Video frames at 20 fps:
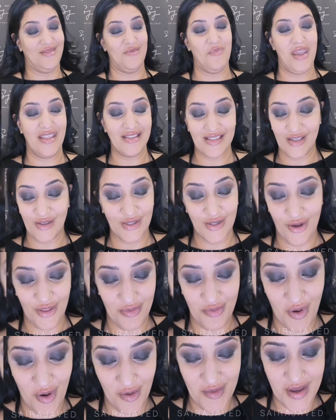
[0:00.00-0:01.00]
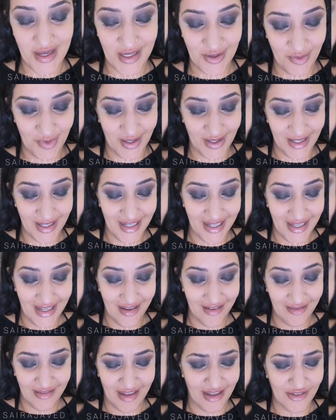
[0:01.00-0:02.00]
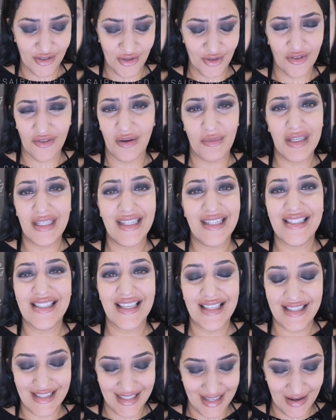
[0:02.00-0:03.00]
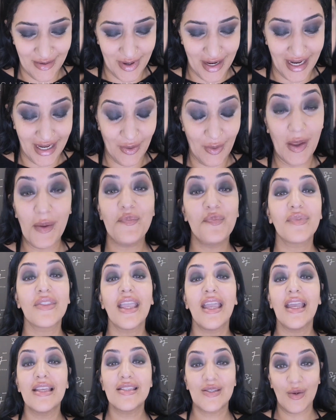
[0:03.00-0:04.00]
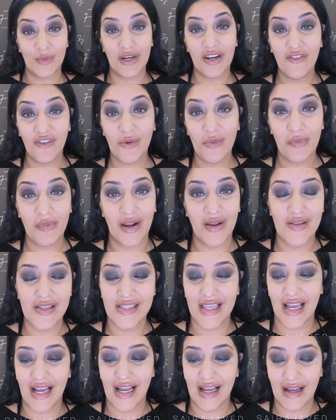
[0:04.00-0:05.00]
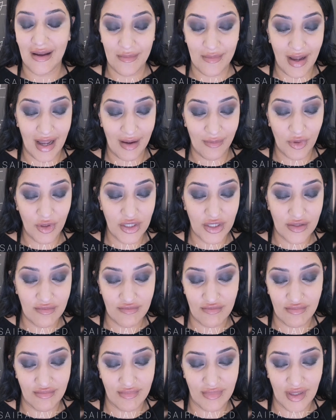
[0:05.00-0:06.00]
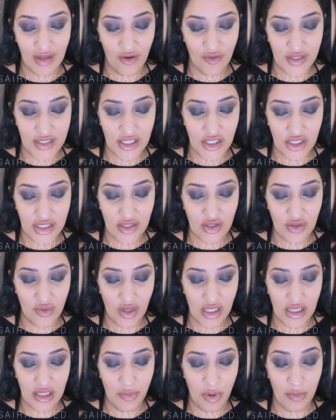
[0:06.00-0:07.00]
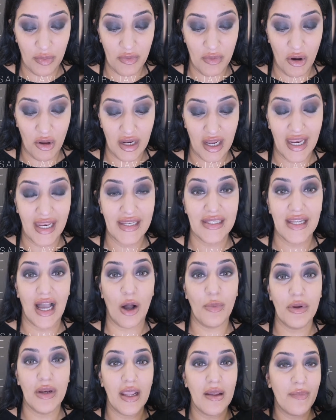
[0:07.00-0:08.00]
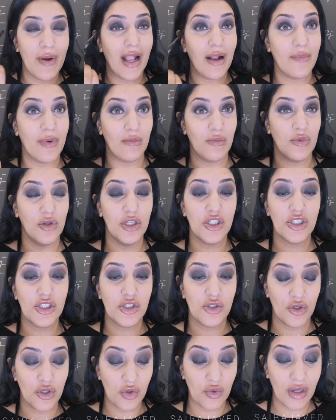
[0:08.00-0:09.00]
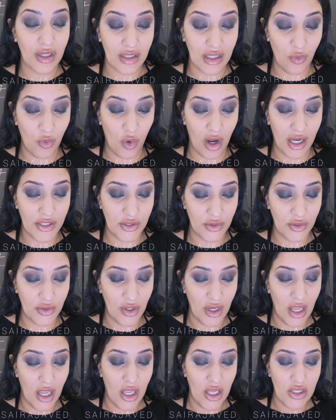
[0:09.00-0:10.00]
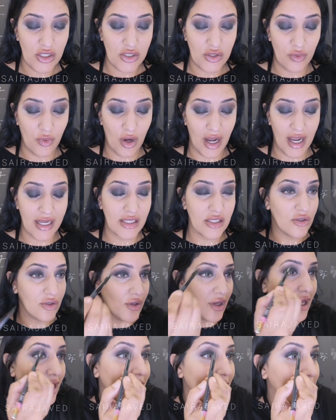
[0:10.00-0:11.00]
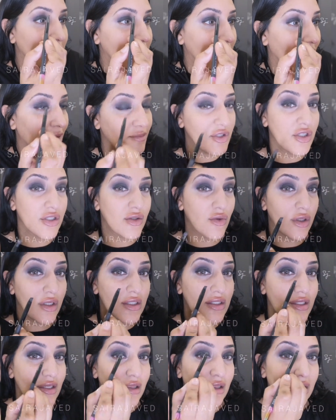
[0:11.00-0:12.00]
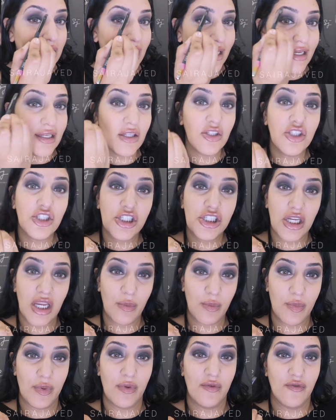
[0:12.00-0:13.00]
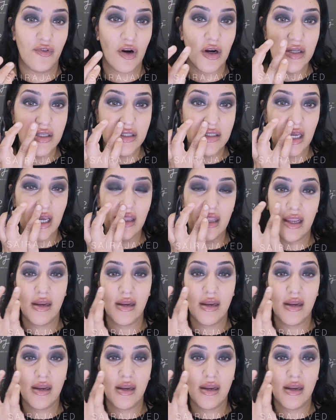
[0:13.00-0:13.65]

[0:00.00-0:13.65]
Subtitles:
the pencils, not the pomade. But I don't know if I made any sense there. But anyway, so I'm going to fill my brows. I'm going to obviously just quickly pop them on, and I'll be right back. But I'm going to just show you quickly what I do. So what I do is I'm just going to line and shape first, and